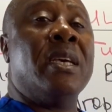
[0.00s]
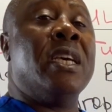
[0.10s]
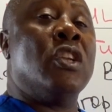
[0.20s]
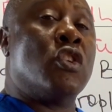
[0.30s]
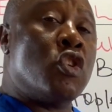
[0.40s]

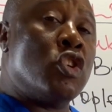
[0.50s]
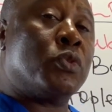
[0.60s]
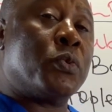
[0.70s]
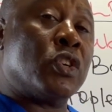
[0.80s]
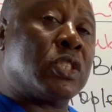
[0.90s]
in close
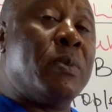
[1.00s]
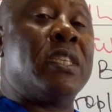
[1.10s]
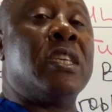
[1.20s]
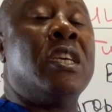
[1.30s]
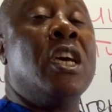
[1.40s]

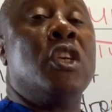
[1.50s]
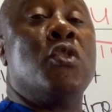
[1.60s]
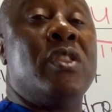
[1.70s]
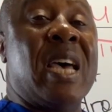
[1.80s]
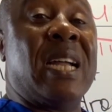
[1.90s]
proximity to
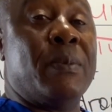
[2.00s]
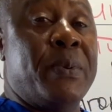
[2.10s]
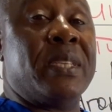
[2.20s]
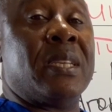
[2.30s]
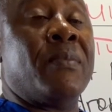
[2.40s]
that
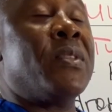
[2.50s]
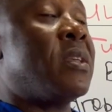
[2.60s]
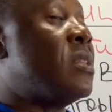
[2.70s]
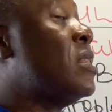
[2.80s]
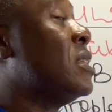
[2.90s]
patient,
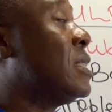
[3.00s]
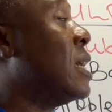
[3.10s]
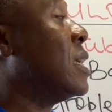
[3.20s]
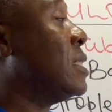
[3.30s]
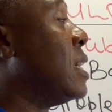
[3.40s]
then they stand
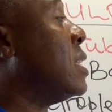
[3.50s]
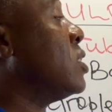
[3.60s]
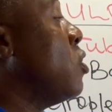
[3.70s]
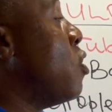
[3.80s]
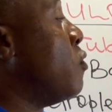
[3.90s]
a chance
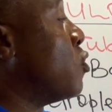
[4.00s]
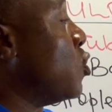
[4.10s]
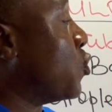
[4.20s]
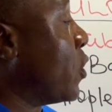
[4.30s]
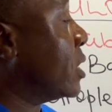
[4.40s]
of
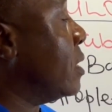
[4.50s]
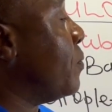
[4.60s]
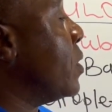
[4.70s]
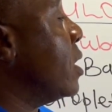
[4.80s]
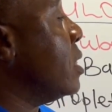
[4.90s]

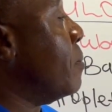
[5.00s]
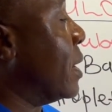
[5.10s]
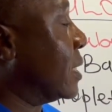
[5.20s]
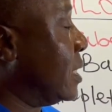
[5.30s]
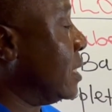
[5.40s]
contracting the
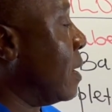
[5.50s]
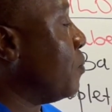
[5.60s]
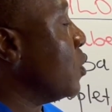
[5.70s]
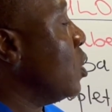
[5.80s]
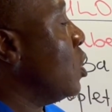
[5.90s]
bacteria.
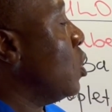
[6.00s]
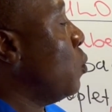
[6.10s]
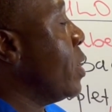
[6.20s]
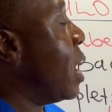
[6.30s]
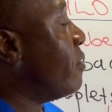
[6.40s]

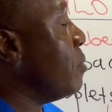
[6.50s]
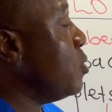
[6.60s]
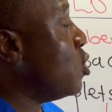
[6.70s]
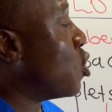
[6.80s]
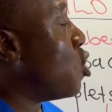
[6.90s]
We have
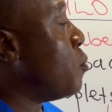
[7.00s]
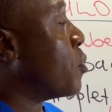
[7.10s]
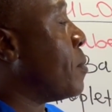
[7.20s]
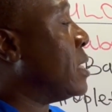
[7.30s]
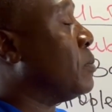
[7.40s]

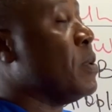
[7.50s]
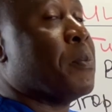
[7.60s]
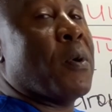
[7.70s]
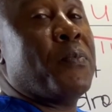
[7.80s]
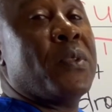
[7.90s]
immunocompromised
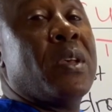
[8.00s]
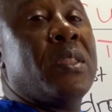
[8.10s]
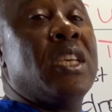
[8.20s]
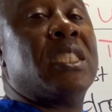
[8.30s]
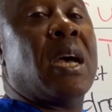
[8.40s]
people.
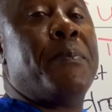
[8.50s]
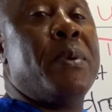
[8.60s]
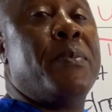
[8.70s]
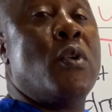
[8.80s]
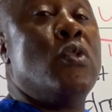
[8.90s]
These are
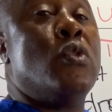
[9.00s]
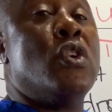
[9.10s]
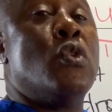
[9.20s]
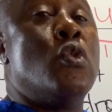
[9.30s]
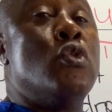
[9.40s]
people
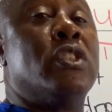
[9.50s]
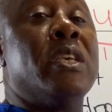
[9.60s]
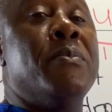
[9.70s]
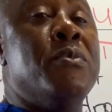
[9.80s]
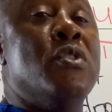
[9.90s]
whose
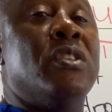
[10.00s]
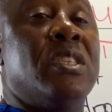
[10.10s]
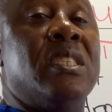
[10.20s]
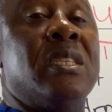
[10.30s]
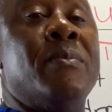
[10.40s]
immune
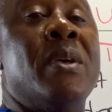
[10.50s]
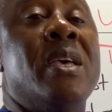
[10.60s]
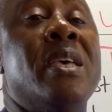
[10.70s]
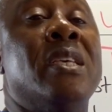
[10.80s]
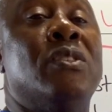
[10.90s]
system
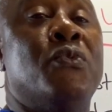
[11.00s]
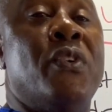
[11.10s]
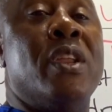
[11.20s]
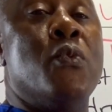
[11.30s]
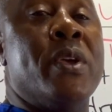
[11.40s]
is
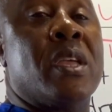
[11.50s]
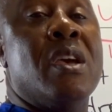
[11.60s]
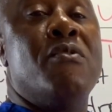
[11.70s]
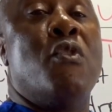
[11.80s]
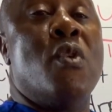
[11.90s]
very weak
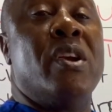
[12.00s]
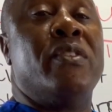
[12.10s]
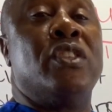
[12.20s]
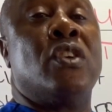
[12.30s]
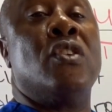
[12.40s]
for one
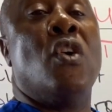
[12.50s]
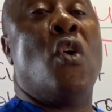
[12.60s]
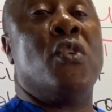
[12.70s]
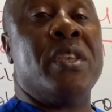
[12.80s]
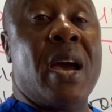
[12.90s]
reason
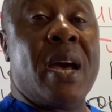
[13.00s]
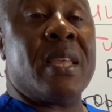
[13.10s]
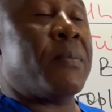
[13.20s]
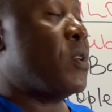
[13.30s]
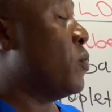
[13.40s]
or the other.
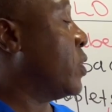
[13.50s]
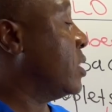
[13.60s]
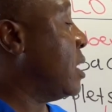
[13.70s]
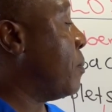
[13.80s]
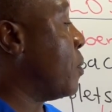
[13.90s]
For
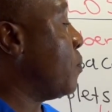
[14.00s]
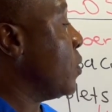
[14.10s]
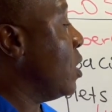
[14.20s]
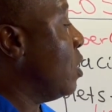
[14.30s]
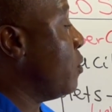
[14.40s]
example,
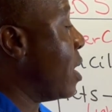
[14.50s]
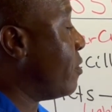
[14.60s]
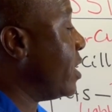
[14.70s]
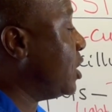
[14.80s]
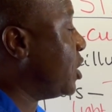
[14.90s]
we have
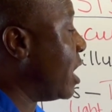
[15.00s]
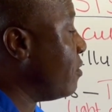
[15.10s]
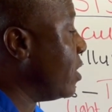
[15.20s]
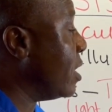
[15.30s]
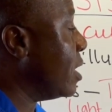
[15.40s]

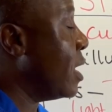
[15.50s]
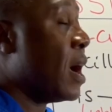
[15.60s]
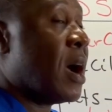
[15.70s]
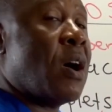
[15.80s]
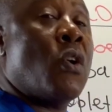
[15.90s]
HIV
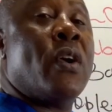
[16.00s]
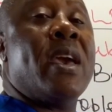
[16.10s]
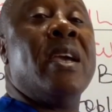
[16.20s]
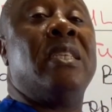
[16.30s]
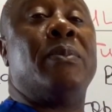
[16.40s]
or
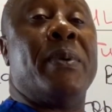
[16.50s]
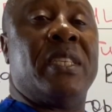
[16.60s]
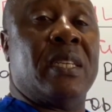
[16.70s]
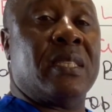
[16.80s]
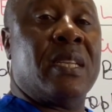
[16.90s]
AIDS
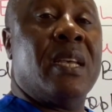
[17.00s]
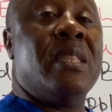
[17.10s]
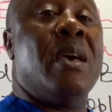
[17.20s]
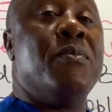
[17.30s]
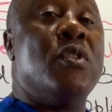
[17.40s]
patients. The
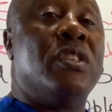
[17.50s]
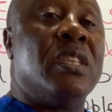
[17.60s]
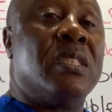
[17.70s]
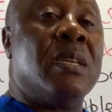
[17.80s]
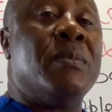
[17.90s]
immune
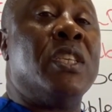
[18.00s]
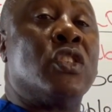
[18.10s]
system is